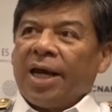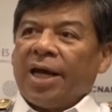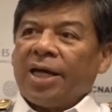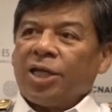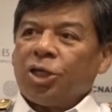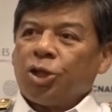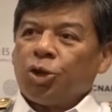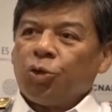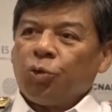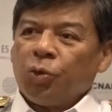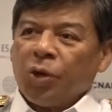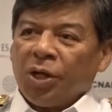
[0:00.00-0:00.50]

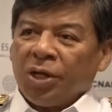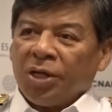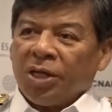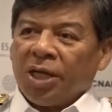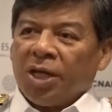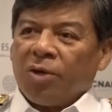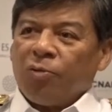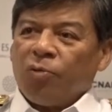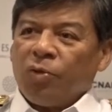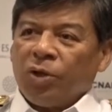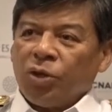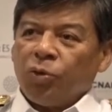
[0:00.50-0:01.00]
ensuring
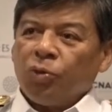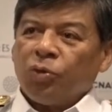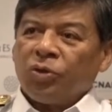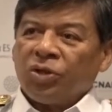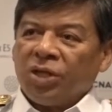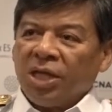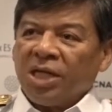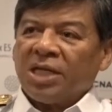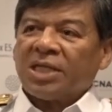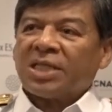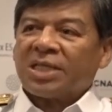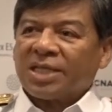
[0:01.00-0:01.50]
that we do
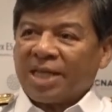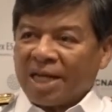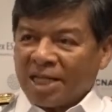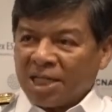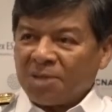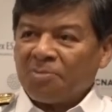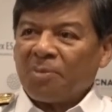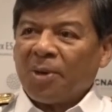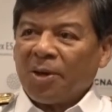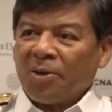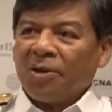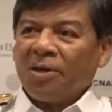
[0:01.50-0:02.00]
things
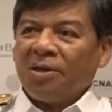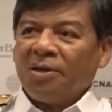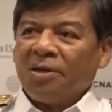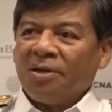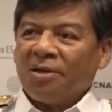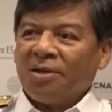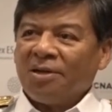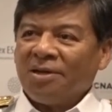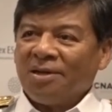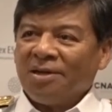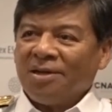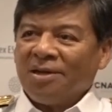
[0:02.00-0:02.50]
transparent,
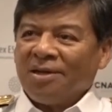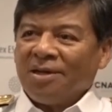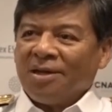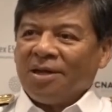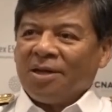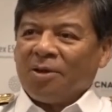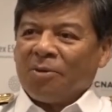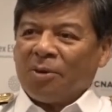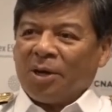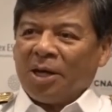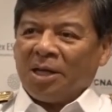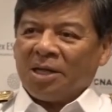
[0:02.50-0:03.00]

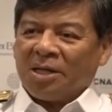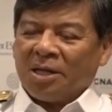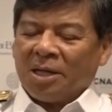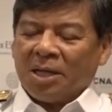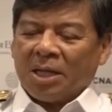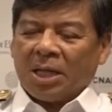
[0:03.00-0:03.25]
right?